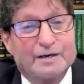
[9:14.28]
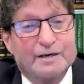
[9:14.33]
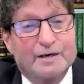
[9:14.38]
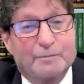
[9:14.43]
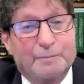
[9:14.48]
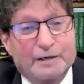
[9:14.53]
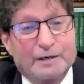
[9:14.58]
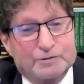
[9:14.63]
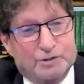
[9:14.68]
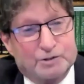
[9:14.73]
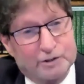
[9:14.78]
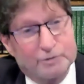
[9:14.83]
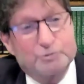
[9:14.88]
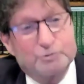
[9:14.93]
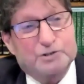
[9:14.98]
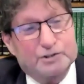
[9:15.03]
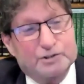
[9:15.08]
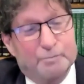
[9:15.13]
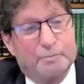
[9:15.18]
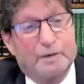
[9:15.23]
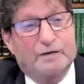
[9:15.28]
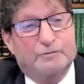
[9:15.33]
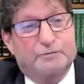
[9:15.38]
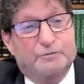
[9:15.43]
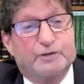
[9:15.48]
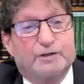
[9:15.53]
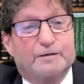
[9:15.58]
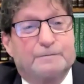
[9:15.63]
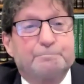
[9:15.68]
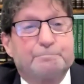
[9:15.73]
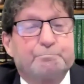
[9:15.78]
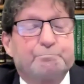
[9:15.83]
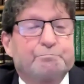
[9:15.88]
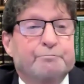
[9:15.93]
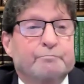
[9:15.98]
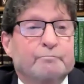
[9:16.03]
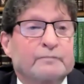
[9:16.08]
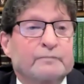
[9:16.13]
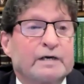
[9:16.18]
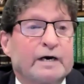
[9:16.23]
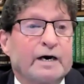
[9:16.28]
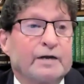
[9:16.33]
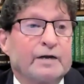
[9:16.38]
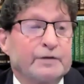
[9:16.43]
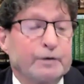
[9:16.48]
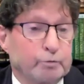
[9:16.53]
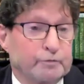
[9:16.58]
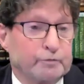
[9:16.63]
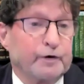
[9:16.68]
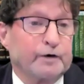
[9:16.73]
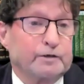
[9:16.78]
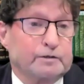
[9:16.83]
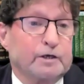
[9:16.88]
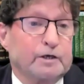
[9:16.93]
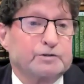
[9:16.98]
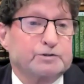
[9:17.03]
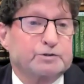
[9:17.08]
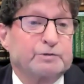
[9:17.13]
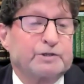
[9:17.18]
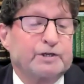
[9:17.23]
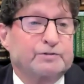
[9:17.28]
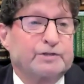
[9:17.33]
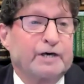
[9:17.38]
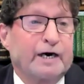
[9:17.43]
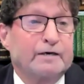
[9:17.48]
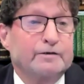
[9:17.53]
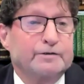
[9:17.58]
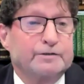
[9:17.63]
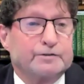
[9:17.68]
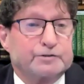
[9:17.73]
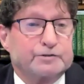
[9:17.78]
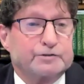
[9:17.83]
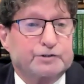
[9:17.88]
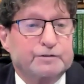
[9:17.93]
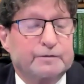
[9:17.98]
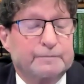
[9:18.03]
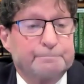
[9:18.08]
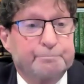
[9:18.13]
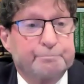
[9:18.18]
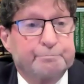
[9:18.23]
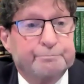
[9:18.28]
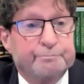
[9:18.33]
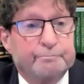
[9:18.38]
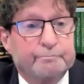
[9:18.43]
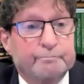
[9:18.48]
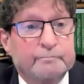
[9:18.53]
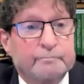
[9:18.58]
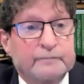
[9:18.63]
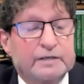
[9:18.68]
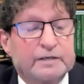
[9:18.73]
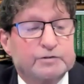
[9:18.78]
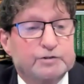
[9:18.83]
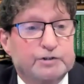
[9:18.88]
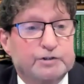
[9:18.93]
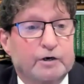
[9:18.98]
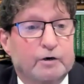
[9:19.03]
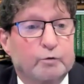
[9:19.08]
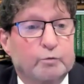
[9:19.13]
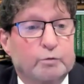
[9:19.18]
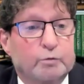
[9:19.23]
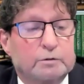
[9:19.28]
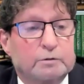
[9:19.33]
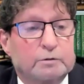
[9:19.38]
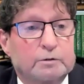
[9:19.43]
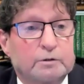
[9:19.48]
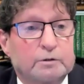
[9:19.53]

about Jews and the mafia. And they were very close with the Italians. And so